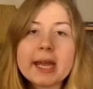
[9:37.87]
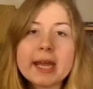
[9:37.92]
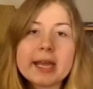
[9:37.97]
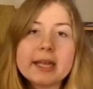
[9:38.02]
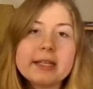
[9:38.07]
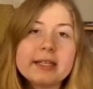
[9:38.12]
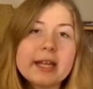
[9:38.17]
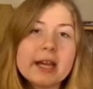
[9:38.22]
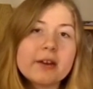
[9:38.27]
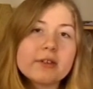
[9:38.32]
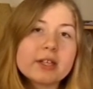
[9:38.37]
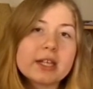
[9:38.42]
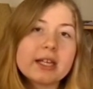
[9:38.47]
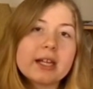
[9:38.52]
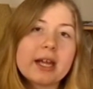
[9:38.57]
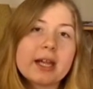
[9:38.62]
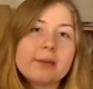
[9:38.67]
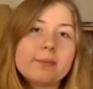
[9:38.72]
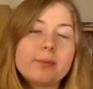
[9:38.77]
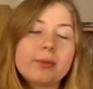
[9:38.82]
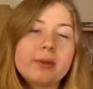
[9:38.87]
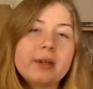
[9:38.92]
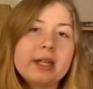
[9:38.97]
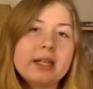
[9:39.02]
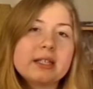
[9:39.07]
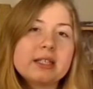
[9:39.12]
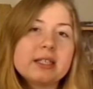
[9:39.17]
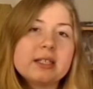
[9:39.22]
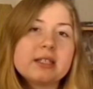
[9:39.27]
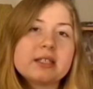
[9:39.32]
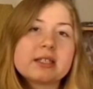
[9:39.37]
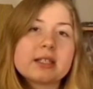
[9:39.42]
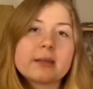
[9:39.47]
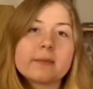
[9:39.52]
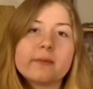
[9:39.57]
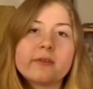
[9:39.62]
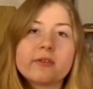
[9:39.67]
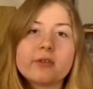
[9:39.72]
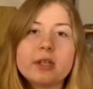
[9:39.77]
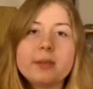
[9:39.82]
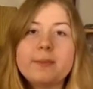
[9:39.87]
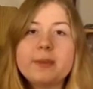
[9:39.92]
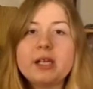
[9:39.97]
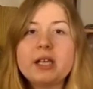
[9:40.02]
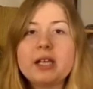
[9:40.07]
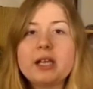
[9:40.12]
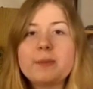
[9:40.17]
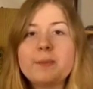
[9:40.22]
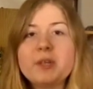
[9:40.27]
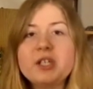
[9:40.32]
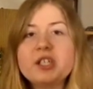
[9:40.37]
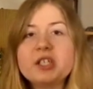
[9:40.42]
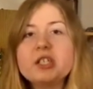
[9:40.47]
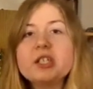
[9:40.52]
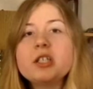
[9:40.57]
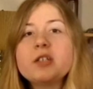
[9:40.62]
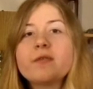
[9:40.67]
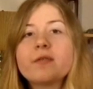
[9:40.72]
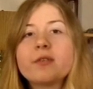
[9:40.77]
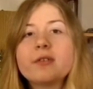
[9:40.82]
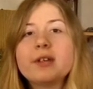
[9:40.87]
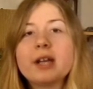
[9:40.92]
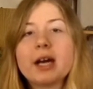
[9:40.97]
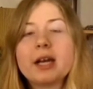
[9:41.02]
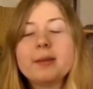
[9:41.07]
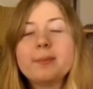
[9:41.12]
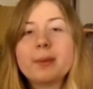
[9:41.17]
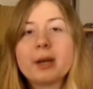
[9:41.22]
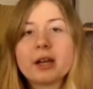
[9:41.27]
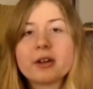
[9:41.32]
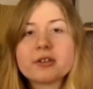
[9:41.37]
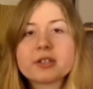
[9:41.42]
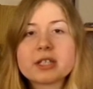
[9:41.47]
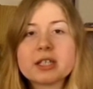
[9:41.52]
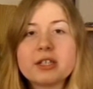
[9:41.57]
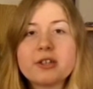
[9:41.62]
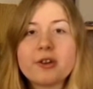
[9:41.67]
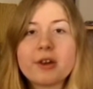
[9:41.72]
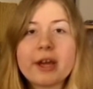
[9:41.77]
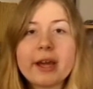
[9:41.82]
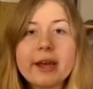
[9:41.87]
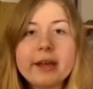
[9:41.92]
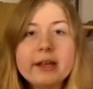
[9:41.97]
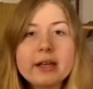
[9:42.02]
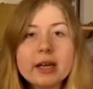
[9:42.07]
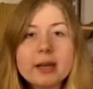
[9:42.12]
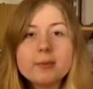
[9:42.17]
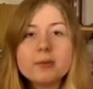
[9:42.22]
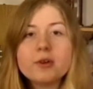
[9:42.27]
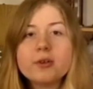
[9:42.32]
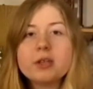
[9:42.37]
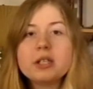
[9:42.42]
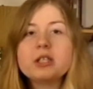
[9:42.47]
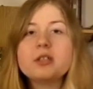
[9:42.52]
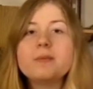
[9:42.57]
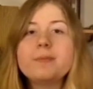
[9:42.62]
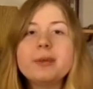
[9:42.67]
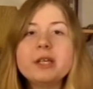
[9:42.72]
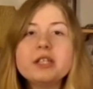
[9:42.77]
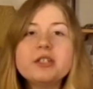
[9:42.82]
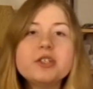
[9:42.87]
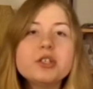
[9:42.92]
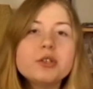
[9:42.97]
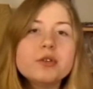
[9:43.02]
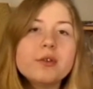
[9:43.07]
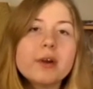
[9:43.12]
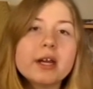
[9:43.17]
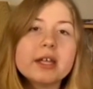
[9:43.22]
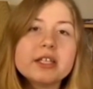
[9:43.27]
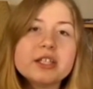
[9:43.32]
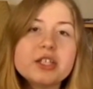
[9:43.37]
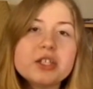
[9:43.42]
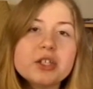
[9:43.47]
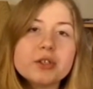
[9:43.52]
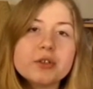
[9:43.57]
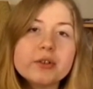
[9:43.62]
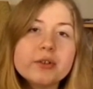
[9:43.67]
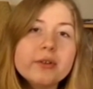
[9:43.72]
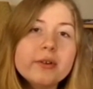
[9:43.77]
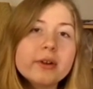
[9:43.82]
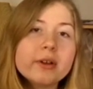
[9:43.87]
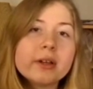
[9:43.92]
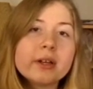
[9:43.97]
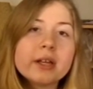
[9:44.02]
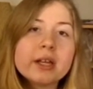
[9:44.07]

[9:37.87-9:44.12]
And now that I planted some creepy images for nightmares in your head, I'm going to bid you adieu.